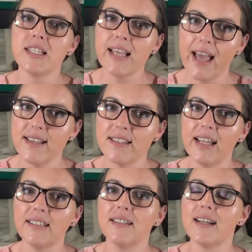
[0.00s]
says
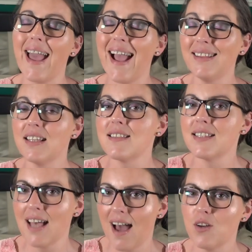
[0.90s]
that her
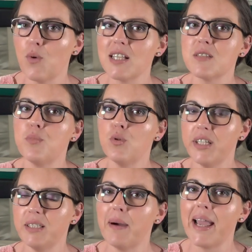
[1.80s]
eldest son was
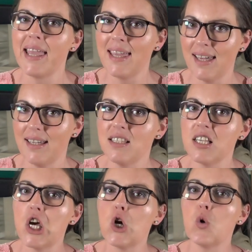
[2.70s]
bullied by kids
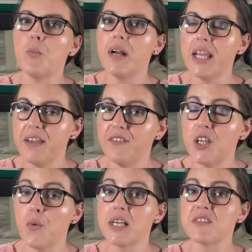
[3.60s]
who believed
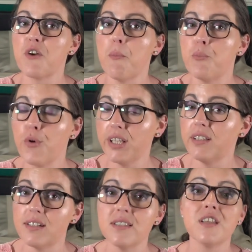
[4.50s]
he was from
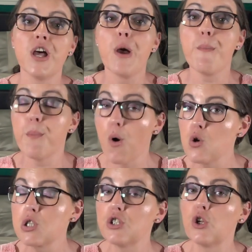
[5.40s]
Britain's
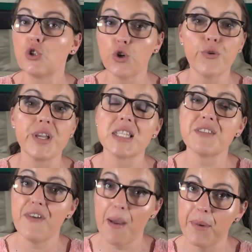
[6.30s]
most
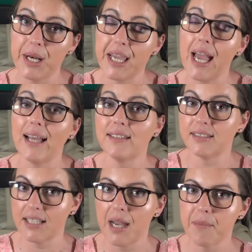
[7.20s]
notorious family at
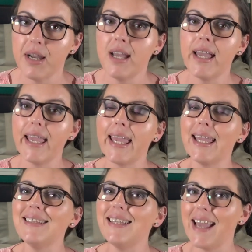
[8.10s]
the time.
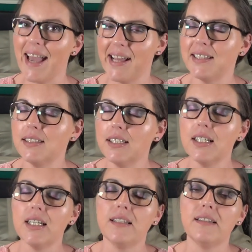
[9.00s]
In the end,
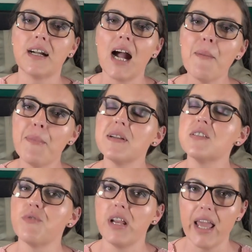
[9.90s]
the
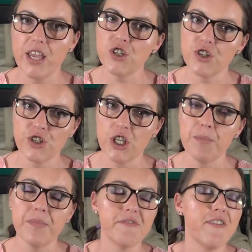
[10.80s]
couple's
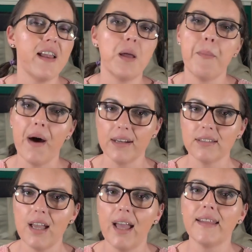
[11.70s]
relationship fell
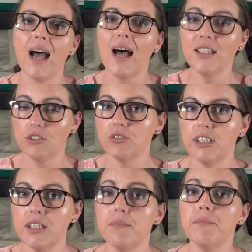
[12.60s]
apart, and
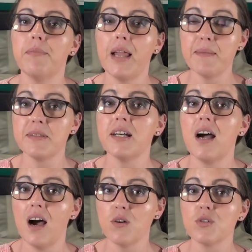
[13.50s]
Anthony blames the
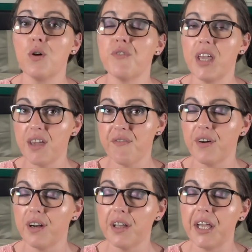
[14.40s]
House of
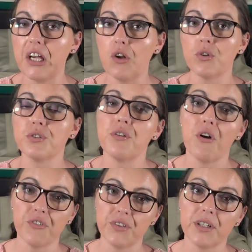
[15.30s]
Evil in North
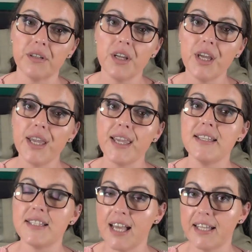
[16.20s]
London.
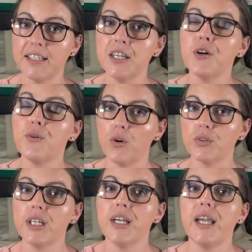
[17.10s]
He said,
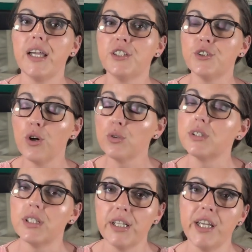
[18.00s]
quote, "It
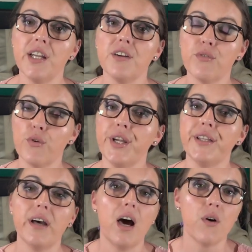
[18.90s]
totally
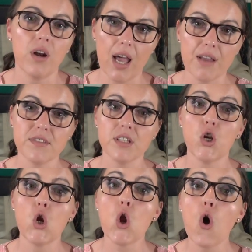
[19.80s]
ruined our lives.
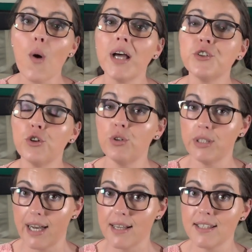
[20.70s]
No one
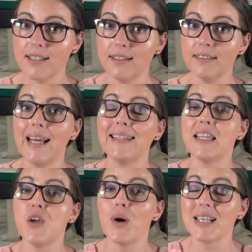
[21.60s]
told us
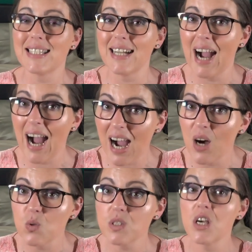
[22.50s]
that it was the
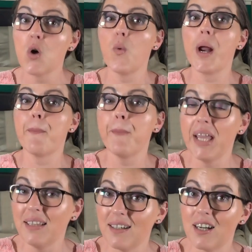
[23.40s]
house where
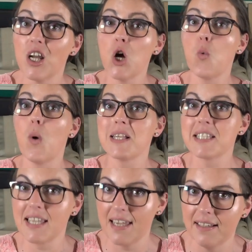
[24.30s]
Peter
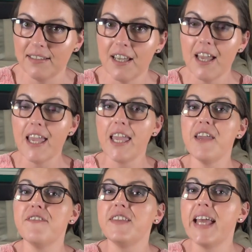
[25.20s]
was killed.
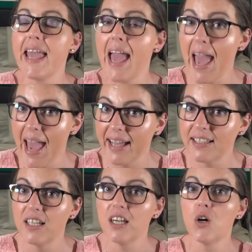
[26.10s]
If they
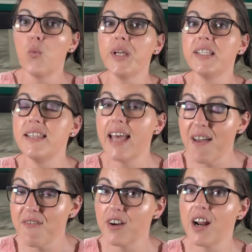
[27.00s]
had, we'd
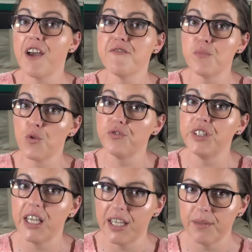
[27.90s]
never have
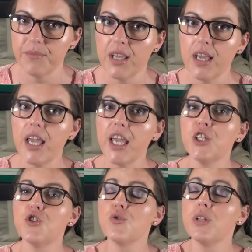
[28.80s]
moved in.
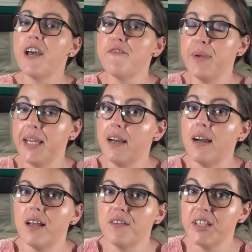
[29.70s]
It should have been
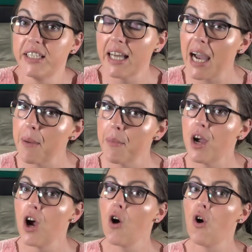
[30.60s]
a lovely time.
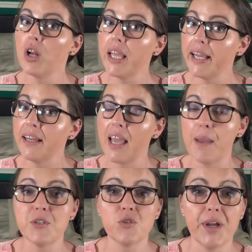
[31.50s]
Colleen
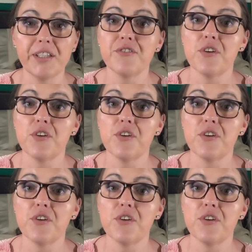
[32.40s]
came straight